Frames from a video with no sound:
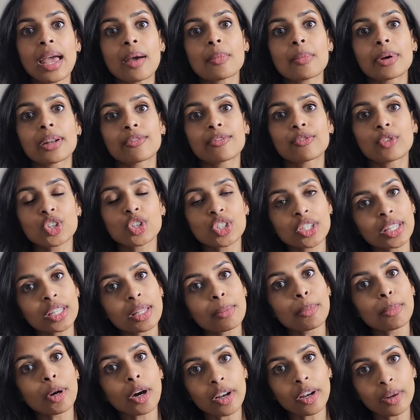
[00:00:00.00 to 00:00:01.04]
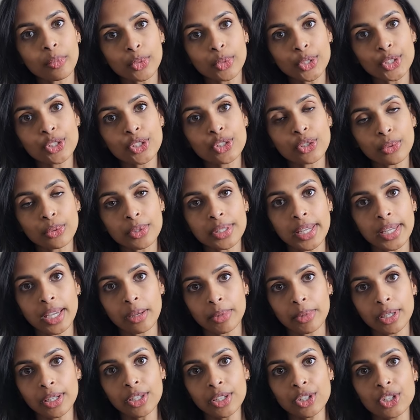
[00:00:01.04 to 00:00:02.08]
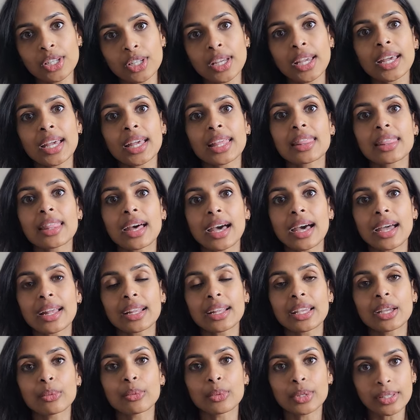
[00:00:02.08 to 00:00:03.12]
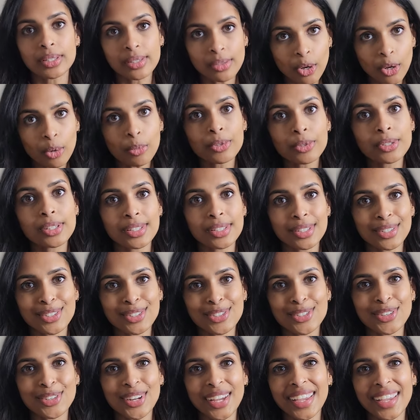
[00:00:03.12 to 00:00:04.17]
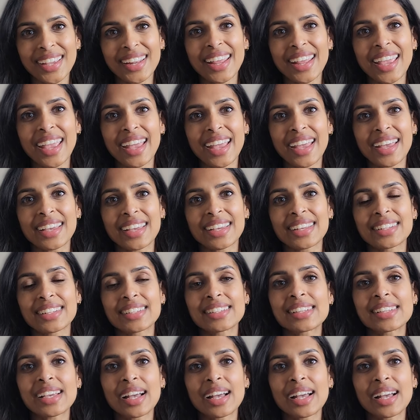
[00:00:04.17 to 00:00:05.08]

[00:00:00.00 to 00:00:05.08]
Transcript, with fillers: but unfortunately the bottom was so damaged that it was almost stick straight, and